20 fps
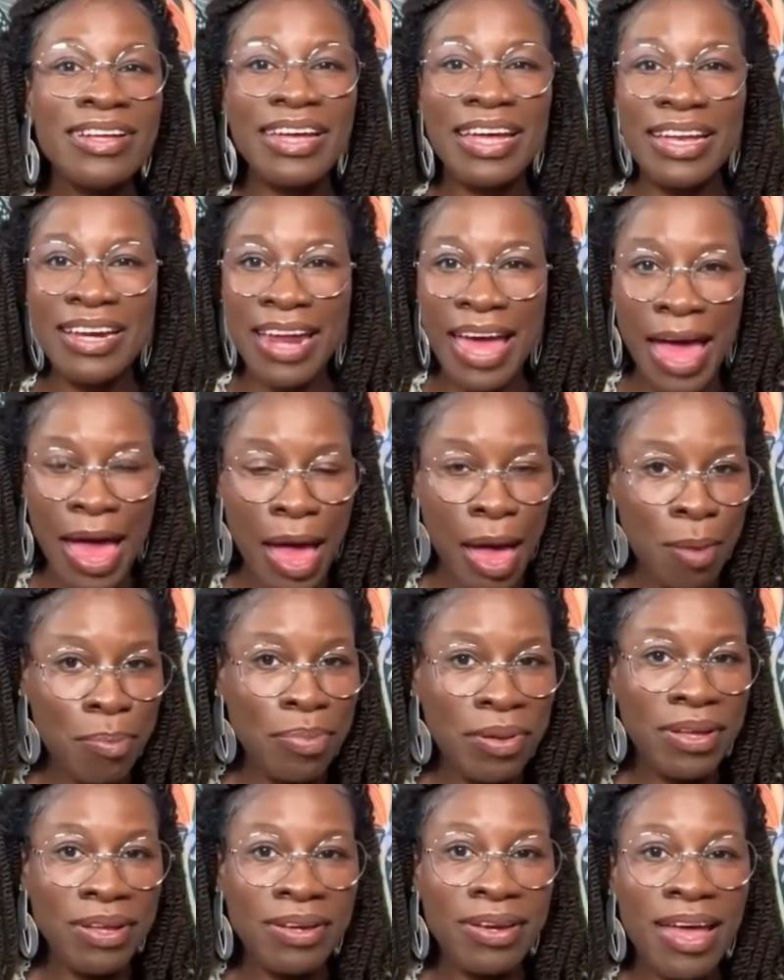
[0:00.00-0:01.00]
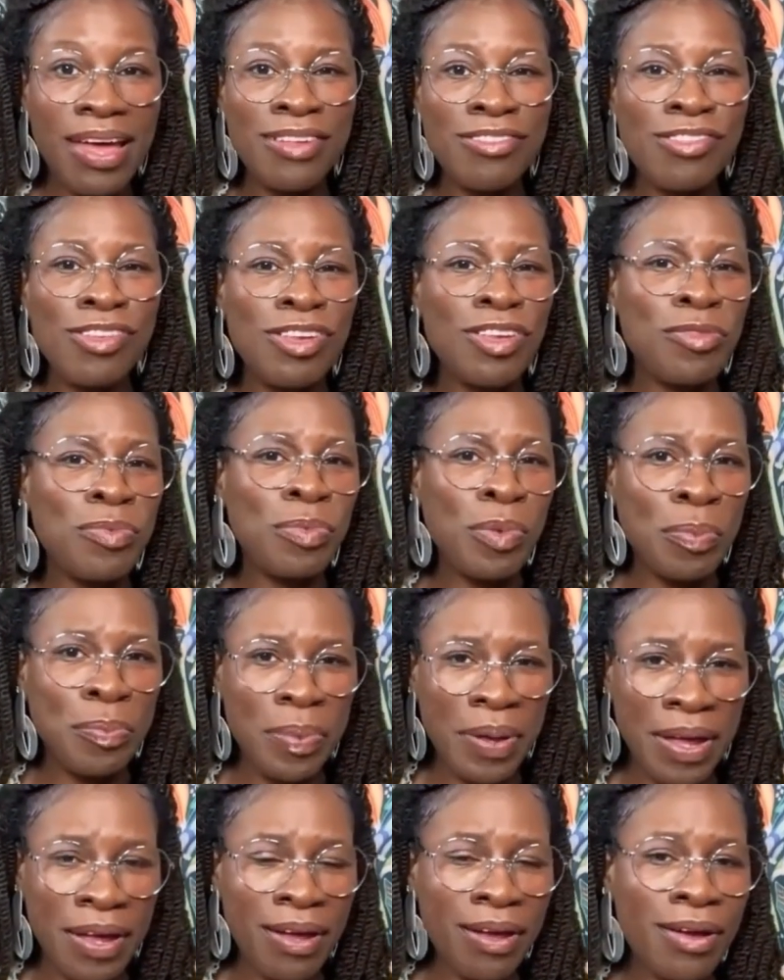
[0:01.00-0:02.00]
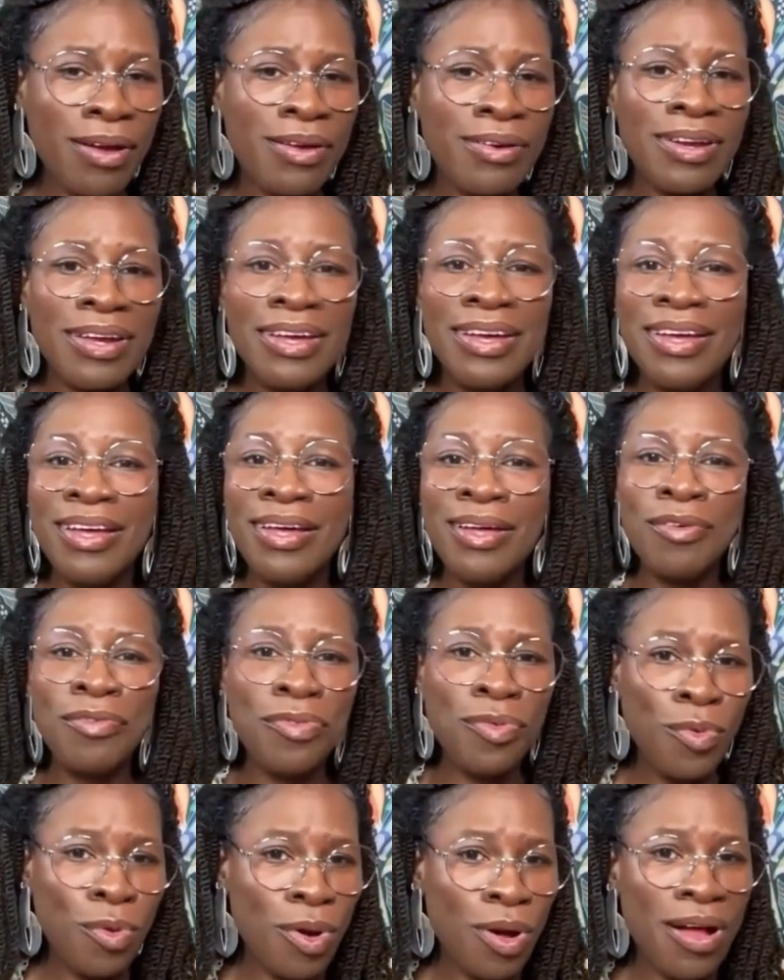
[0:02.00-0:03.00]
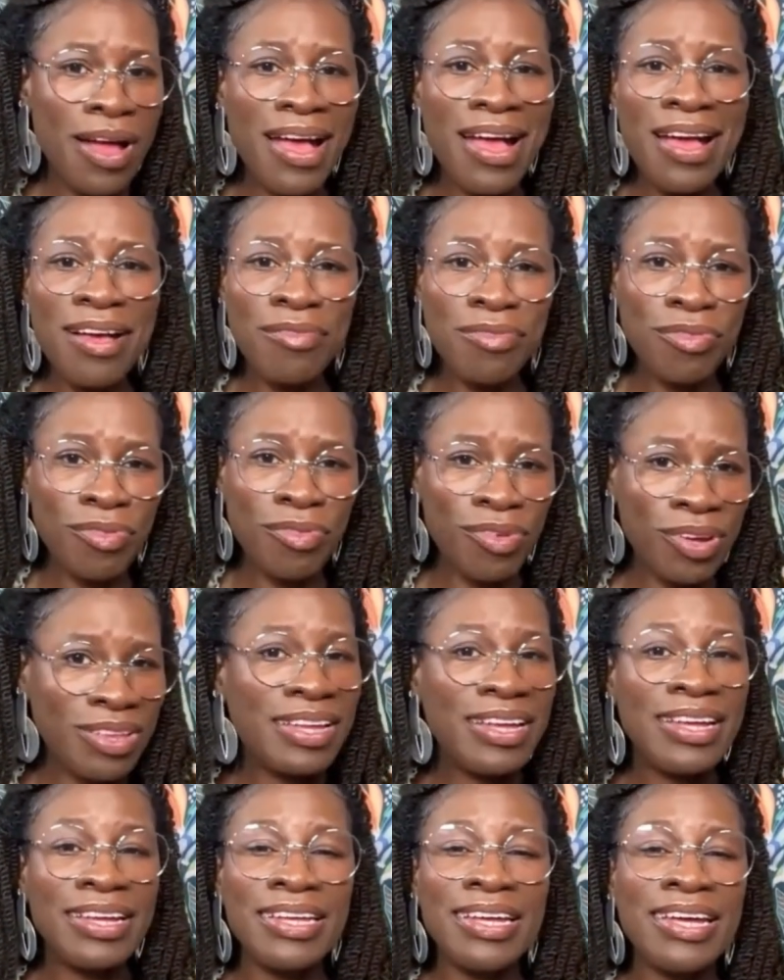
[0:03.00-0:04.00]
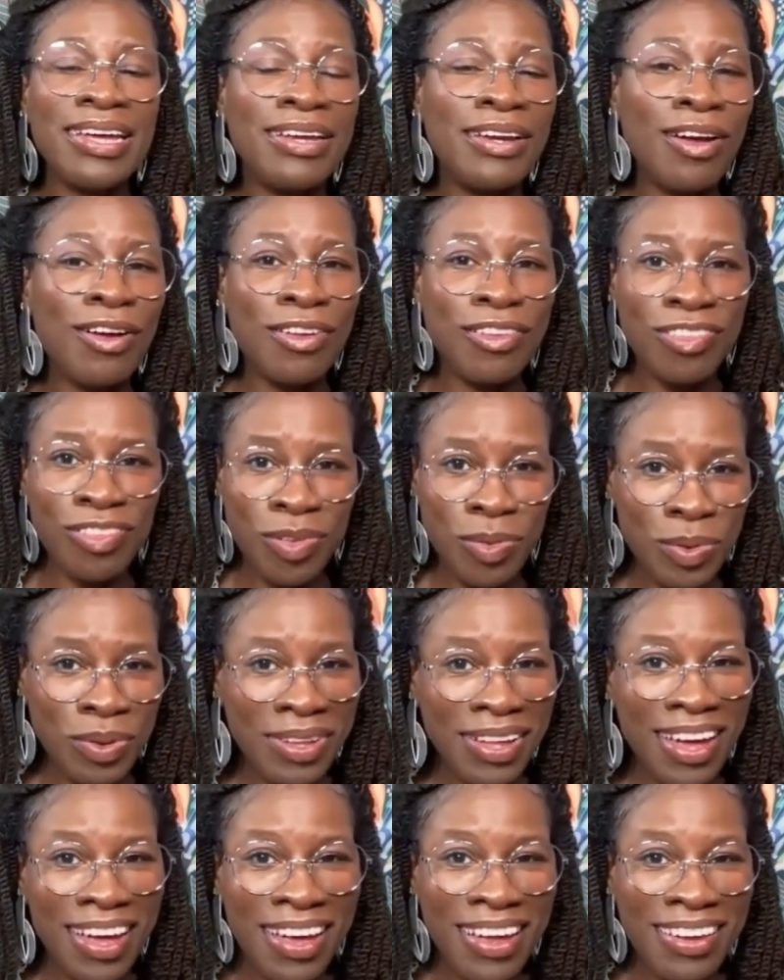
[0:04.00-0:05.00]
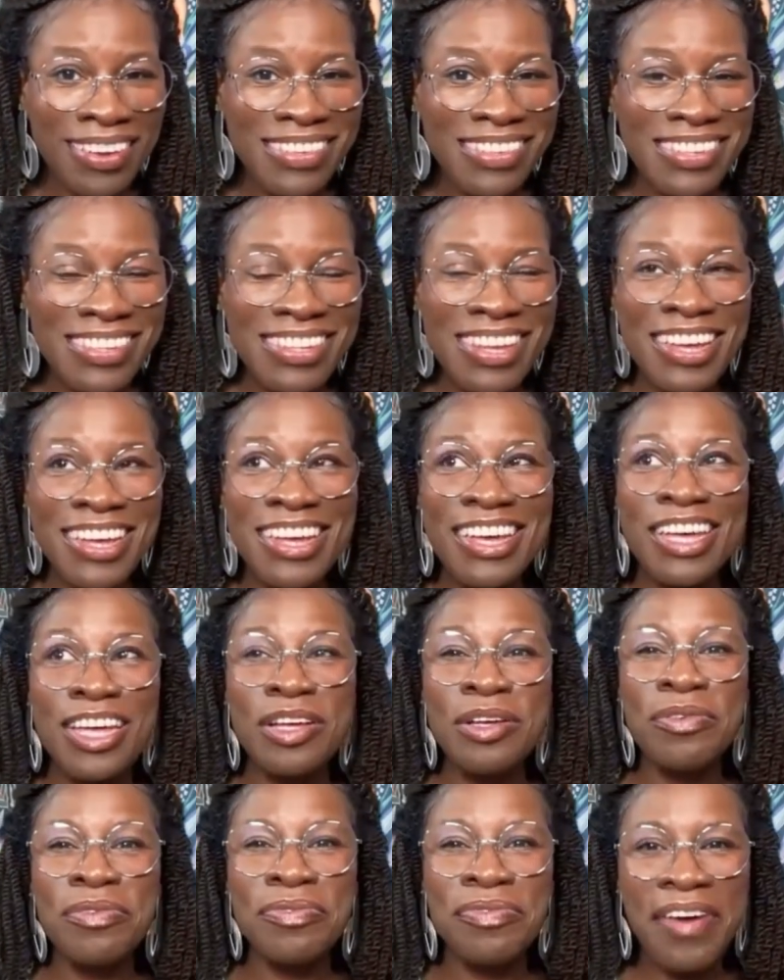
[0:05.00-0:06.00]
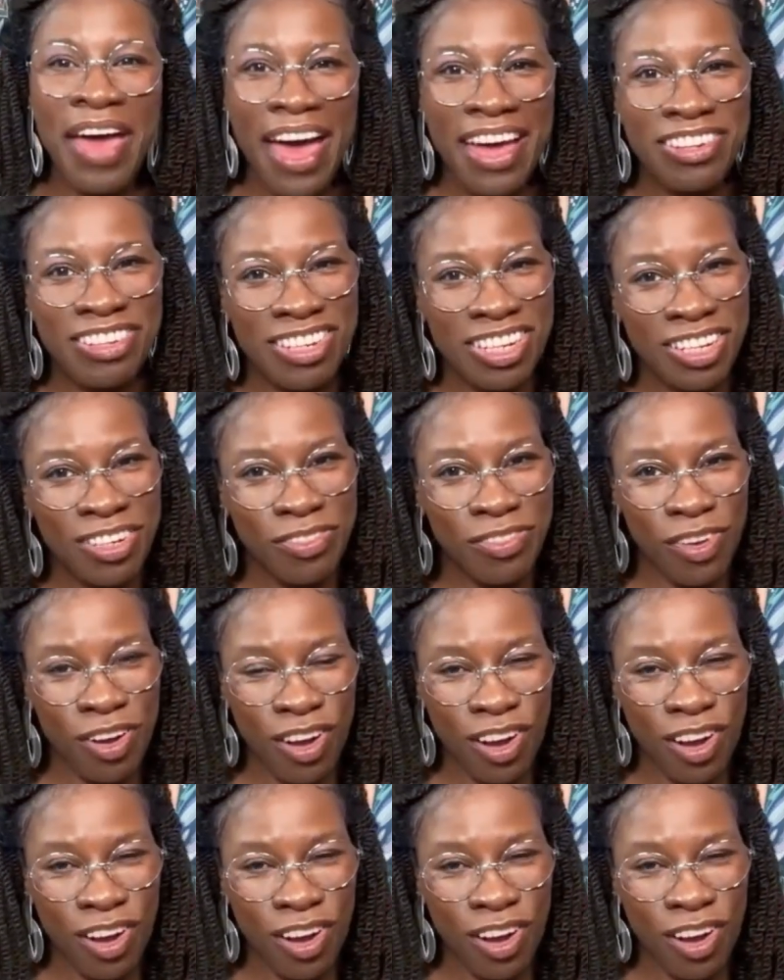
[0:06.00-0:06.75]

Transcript: can happen, and she is prepared for everything in her suitcase. Fashion for